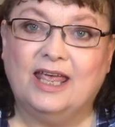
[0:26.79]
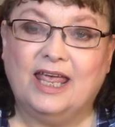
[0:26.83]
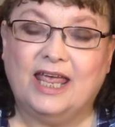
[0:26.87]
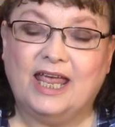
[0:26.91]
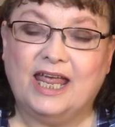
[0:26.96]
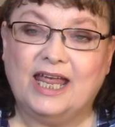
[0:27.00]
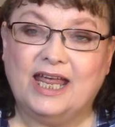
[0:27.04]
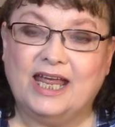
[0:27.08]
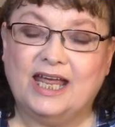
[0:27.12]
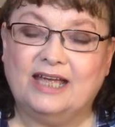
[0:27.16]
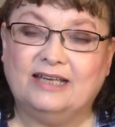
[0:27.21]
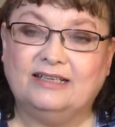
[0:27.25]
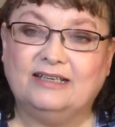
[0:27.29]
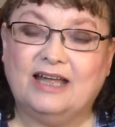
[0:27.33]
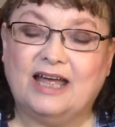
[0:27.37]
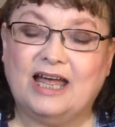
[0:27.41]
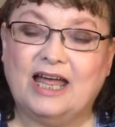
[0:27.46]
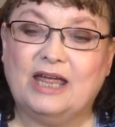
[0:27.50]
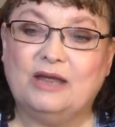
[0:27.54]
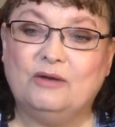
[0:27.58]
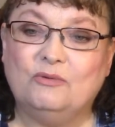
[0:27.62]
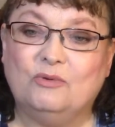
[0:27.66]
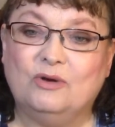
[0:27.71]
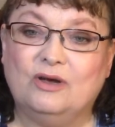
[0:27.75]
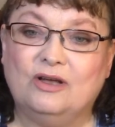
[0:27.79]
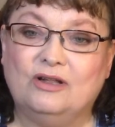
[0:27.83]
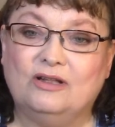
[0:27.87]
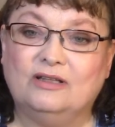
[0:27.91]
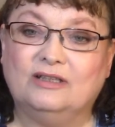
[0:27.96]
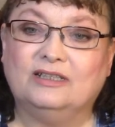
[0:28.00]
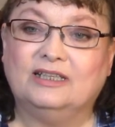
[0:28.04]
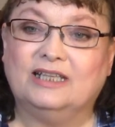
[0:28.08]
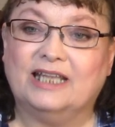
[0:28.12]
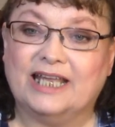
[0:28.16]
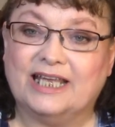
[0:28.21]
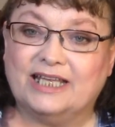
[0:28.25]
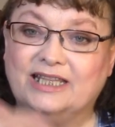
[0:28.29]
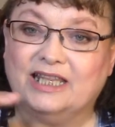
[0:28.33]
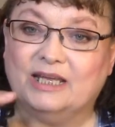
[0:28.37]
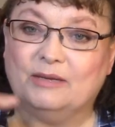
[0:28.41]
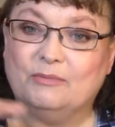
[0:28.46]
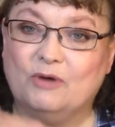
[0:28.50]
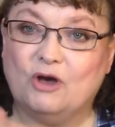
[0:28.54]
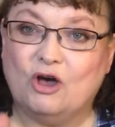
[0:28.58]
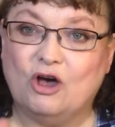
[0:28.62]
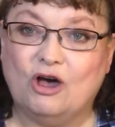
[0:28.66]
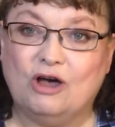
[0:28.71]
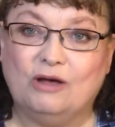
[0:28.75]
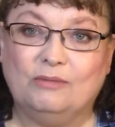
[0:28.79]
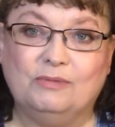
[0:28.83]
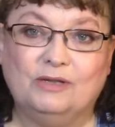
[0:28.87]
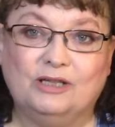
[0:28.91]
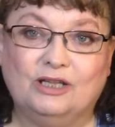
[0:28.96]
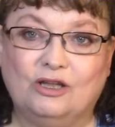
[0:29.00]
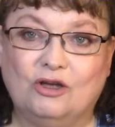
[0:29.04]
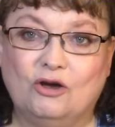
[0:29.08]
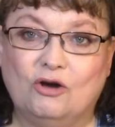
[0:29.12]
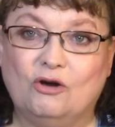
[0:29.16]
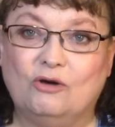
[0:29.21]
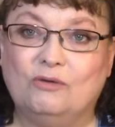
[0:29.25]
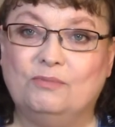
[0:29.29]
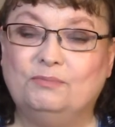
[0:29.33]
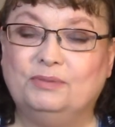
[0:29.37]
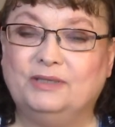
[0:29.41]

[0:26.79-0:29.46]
and I will link them all below.